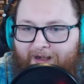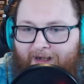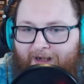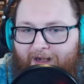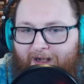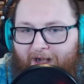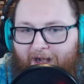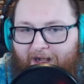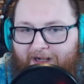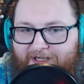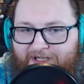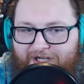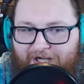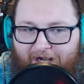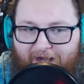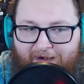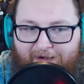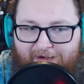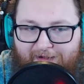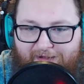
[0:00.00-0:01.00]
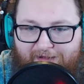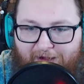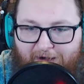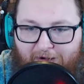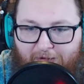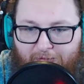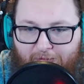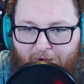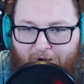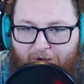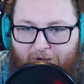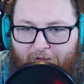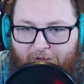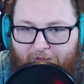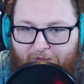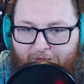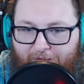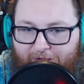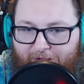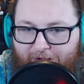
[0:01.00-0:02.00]
Xian
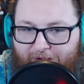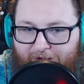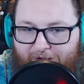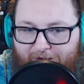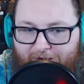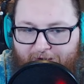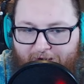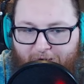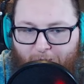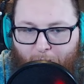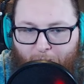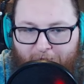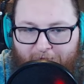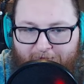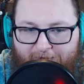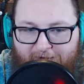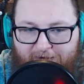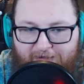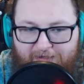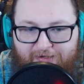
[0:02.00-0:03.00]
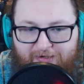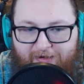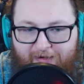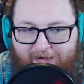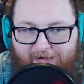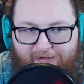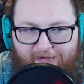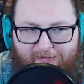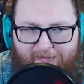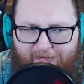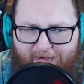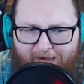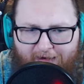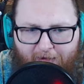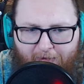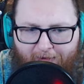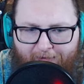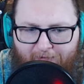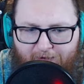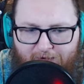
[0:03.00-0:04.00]
Synchro, the quarter century, is sitting like
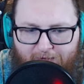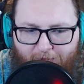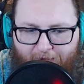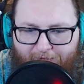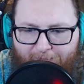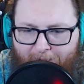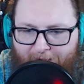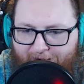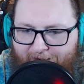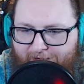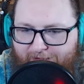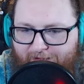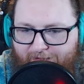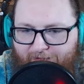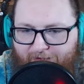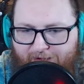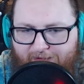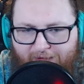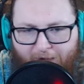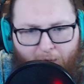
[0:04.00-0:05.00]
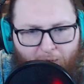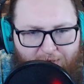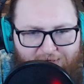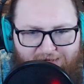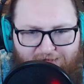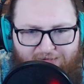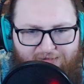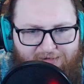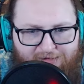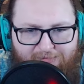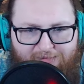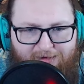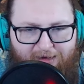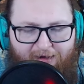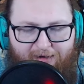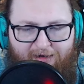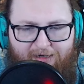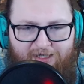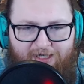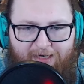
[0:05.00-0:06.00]
$11-12. This also seems
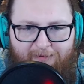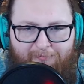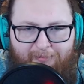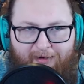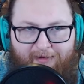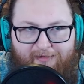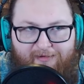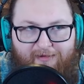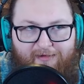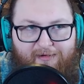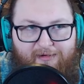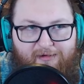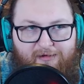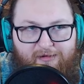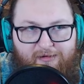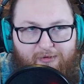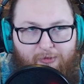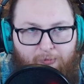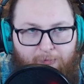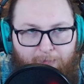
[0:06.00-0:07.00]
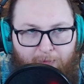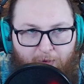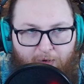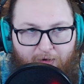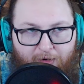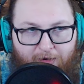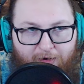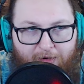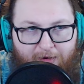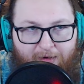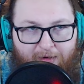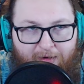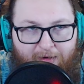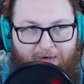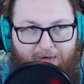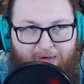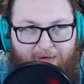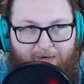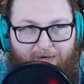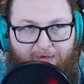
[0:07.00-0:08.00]
kind of cheap because the Super
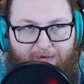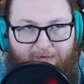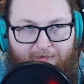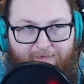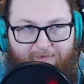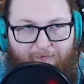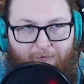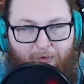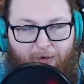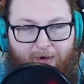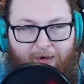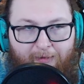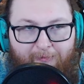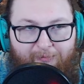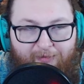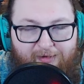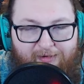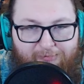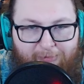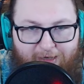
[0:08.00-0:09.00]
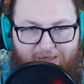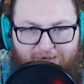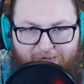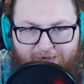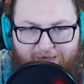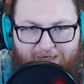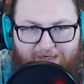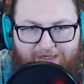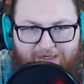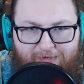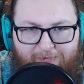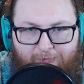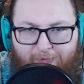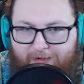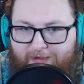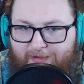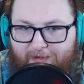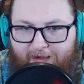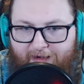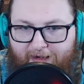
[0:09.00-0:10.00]
from the special edition
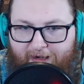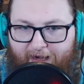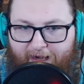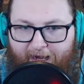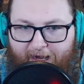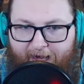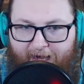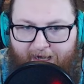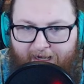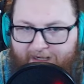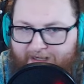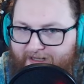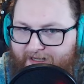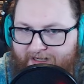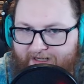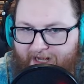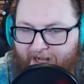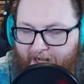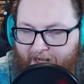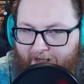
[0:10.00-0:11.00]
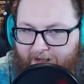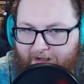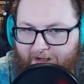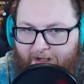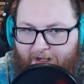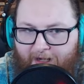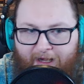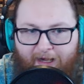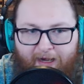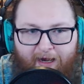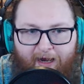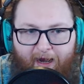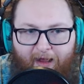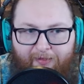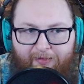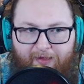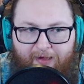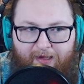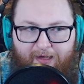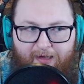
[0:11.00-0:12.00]
was like $8 to $10,
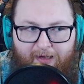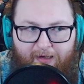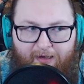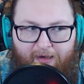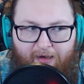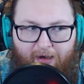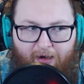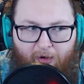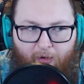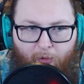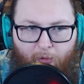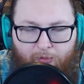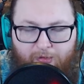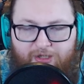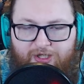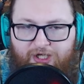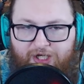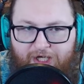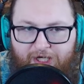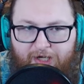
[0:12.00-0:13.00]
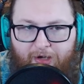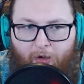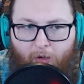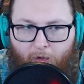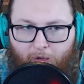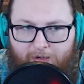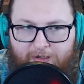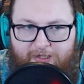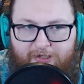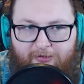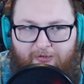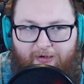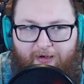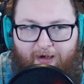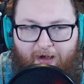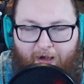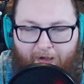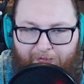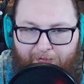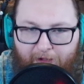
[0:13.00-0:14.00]
and the OG Ultra
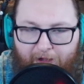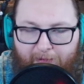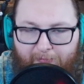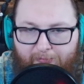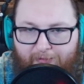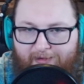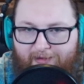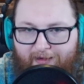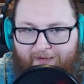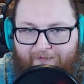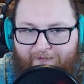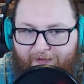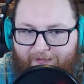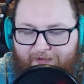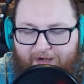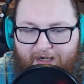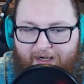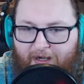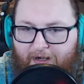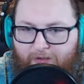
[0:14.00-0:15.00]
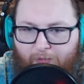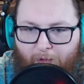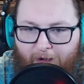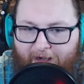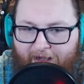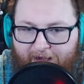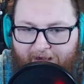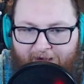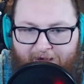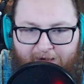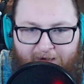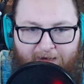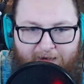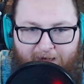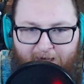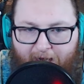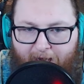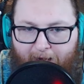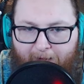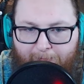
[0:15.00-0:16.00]
Unlim was like $15 to
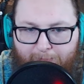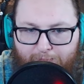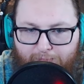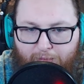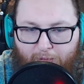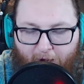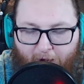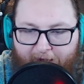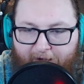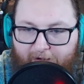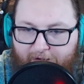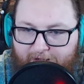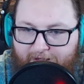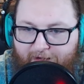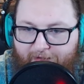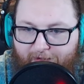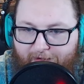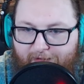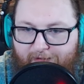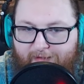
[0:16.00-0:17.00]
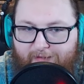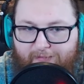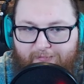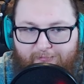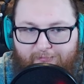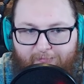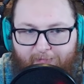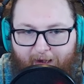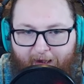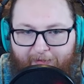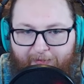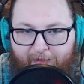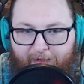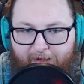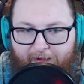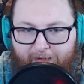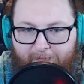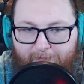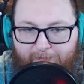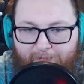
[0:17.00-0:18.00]
$20 prior to this and
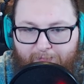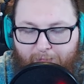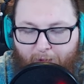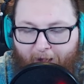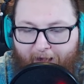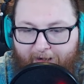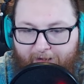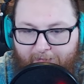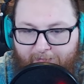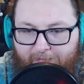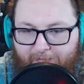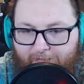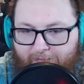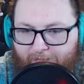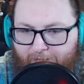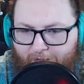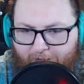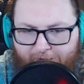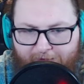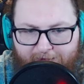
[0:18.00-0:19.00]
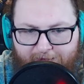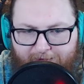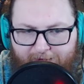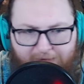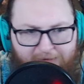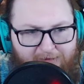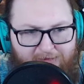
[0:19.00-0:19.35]
the Platinum releasing.